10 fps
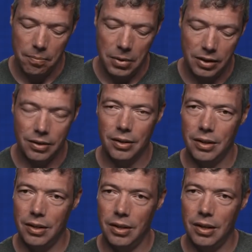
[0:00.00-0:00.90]
But
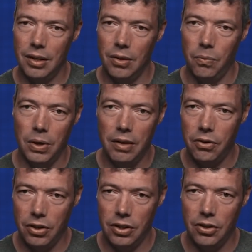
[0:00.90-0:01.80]

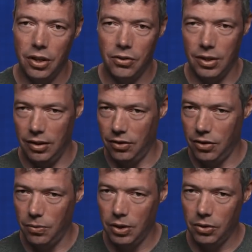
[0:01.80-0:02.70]
whenever an inductor is in
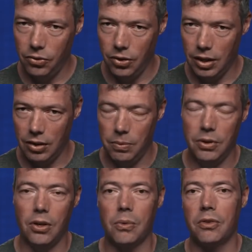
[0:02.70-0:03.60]
the real circuit, when
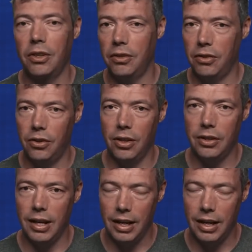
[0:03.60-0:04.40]
there are resistors and other